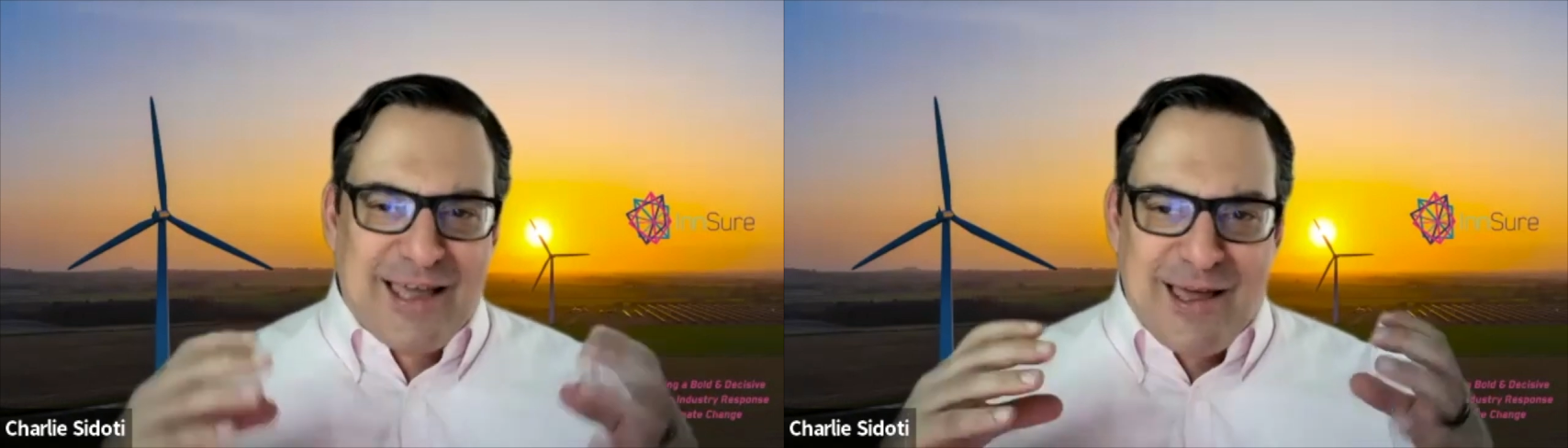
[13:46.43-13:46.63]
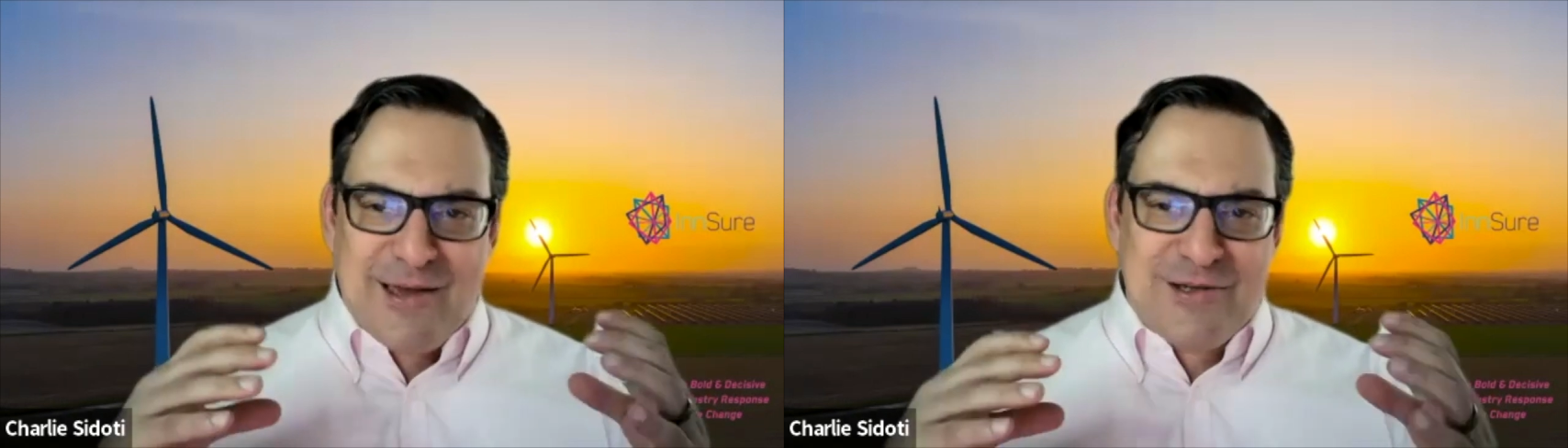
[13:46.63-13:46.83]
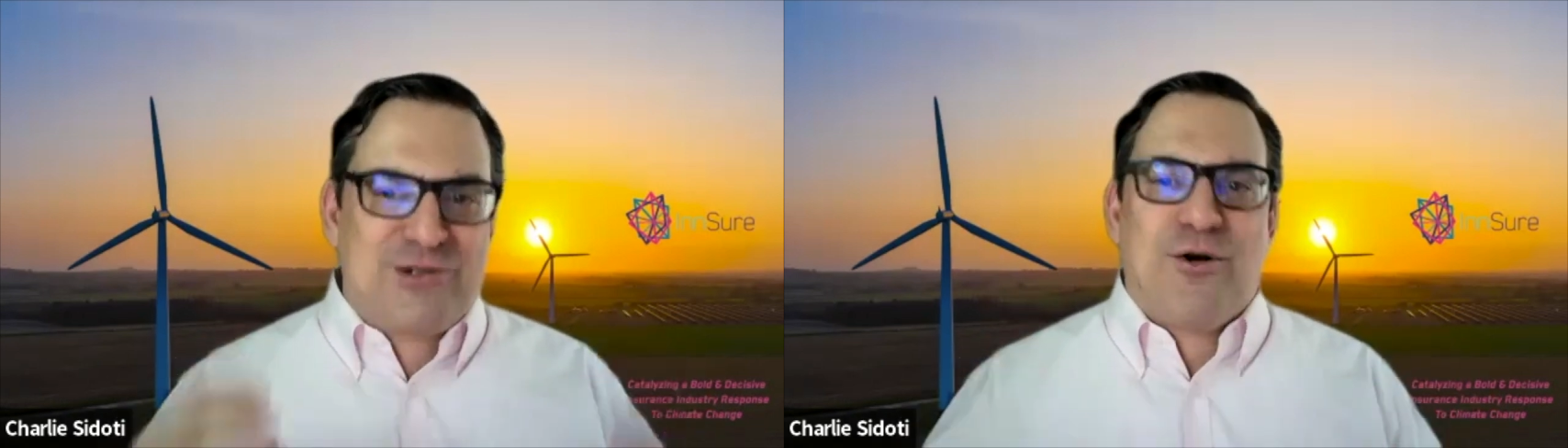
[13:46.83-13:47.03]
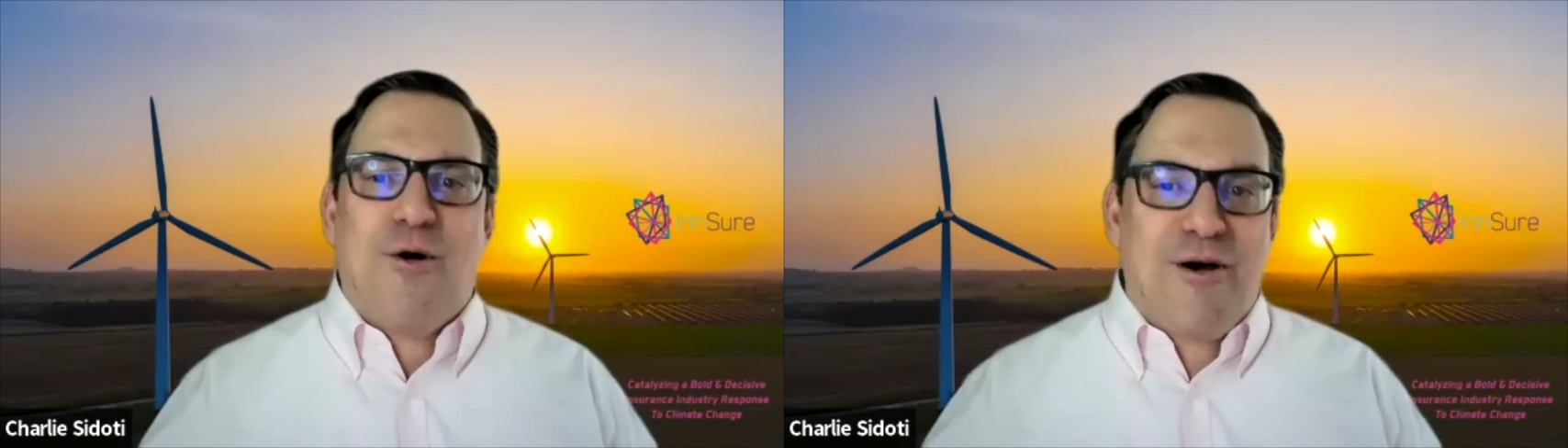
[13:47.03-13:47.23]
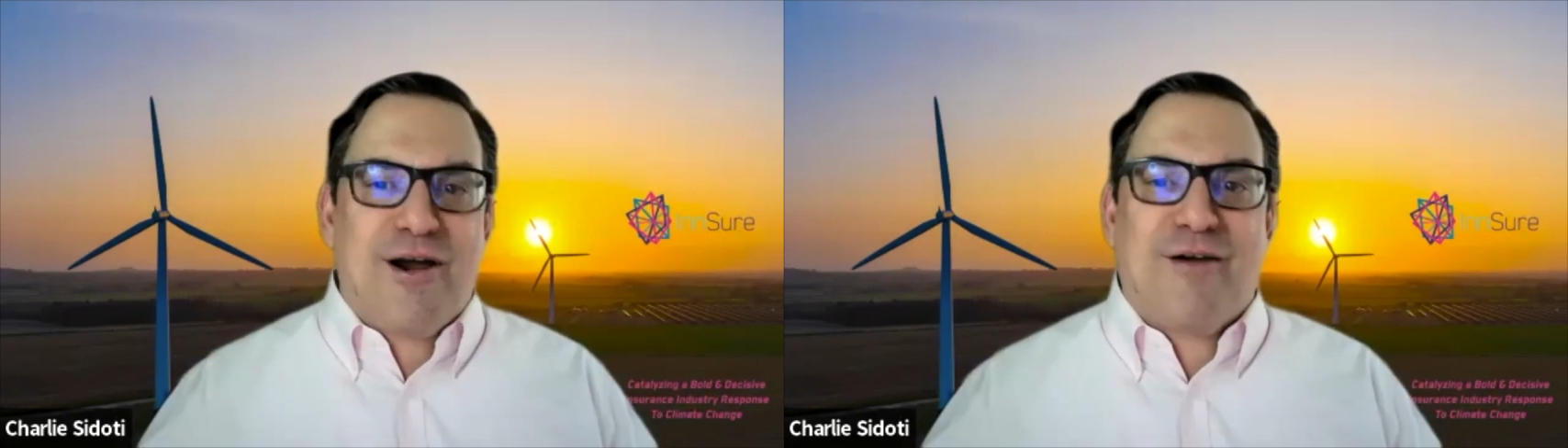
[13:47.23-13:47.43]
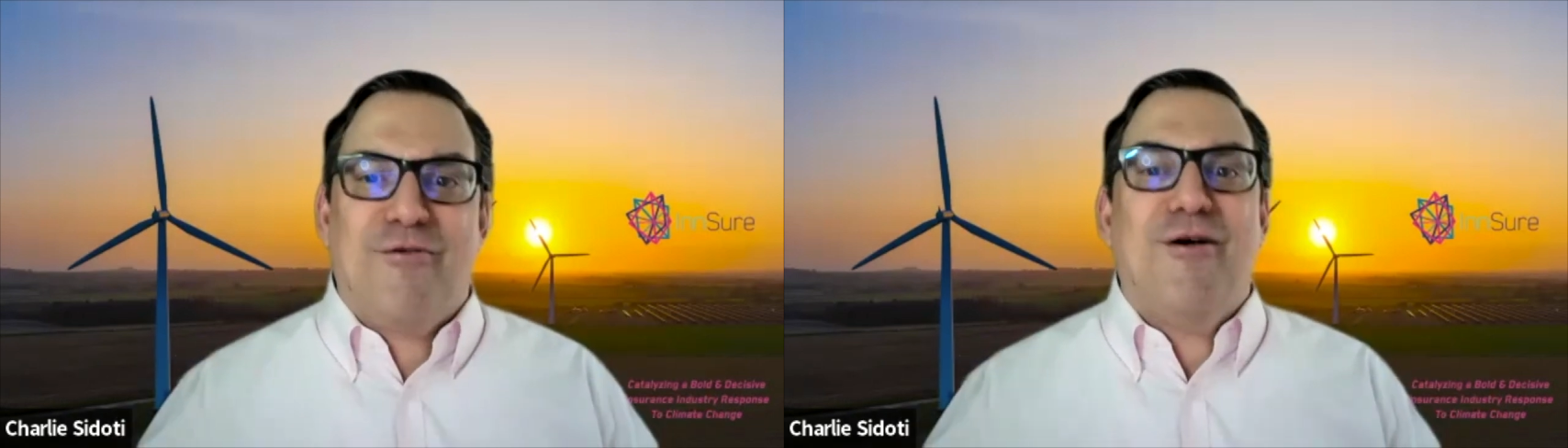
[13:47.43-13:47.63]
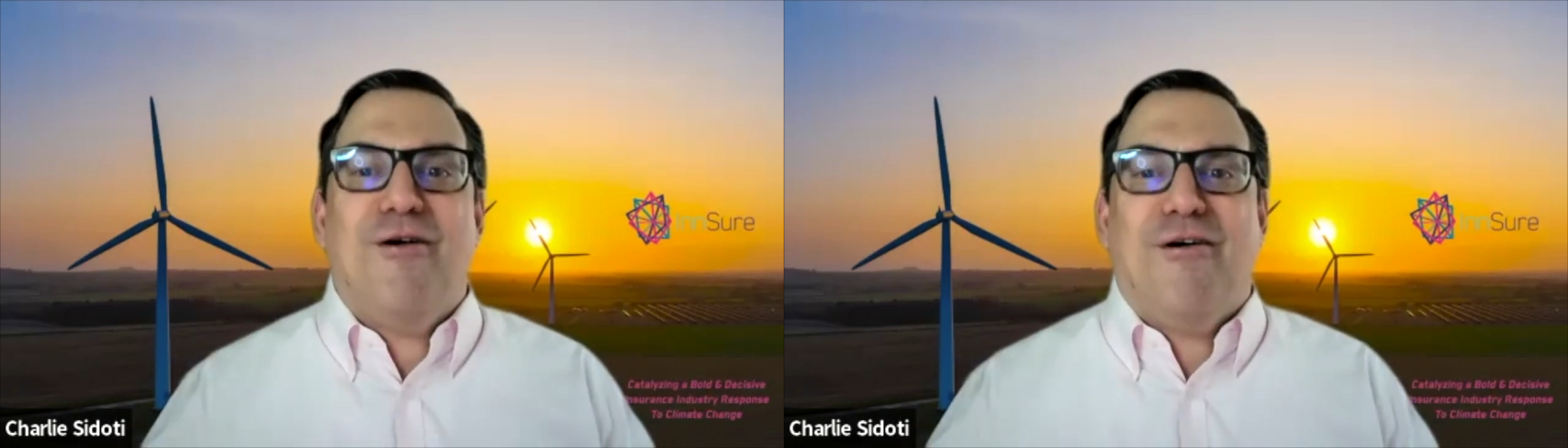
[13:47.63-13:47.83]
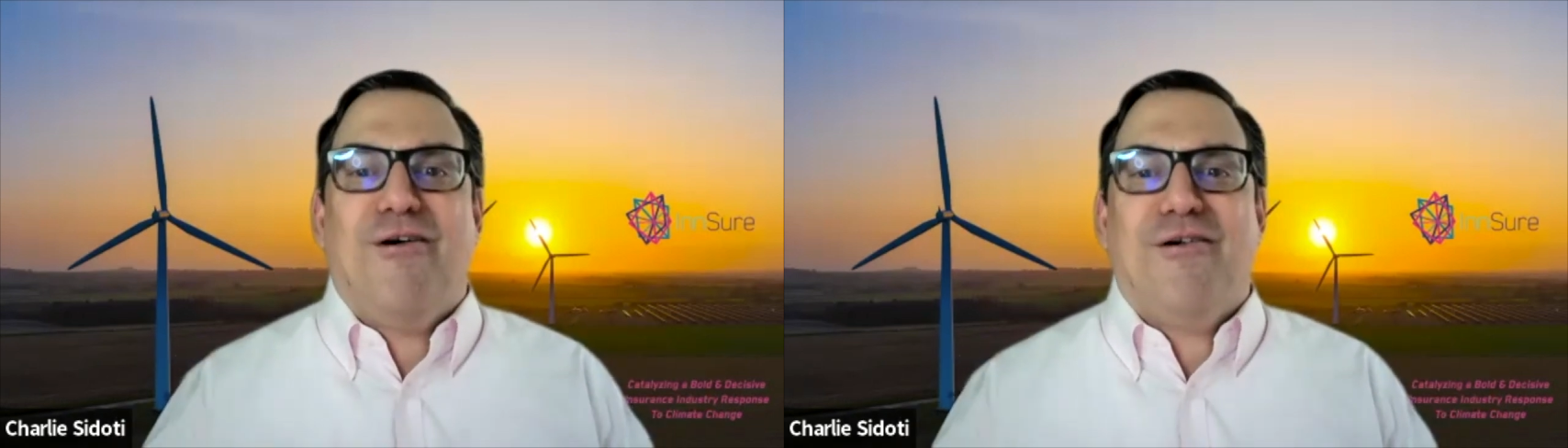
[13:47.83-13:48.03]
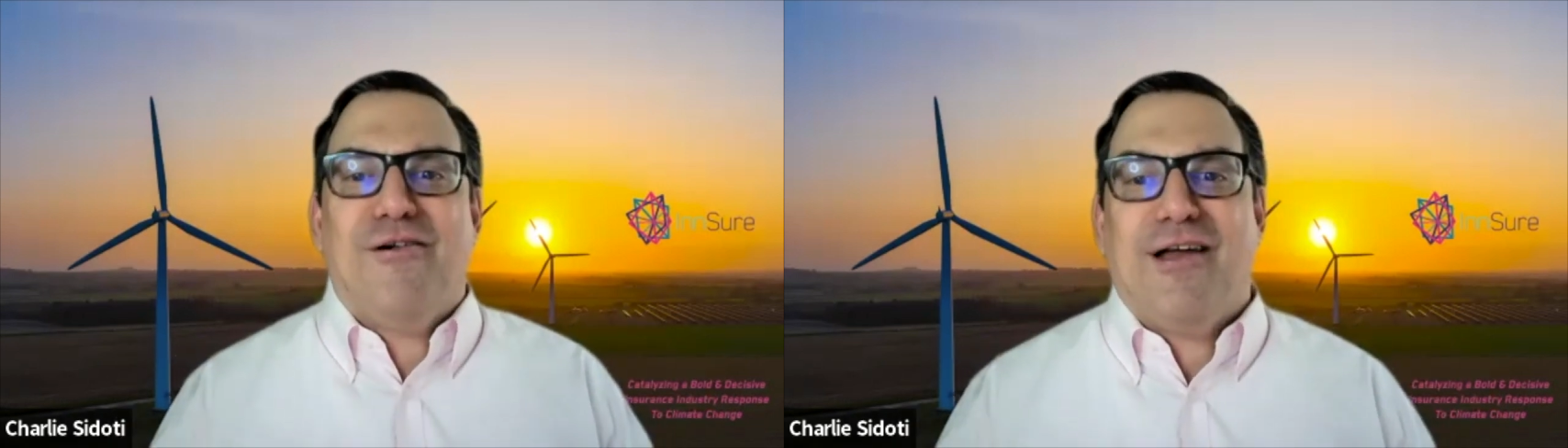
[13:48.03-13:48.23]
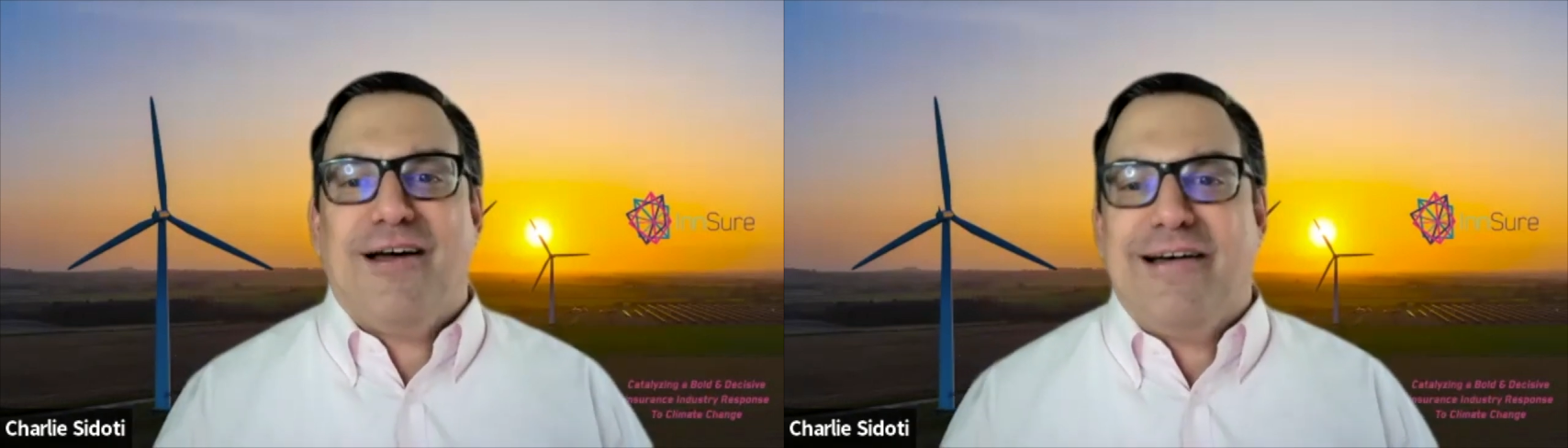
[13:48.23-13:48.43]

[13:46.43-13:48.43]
a historic role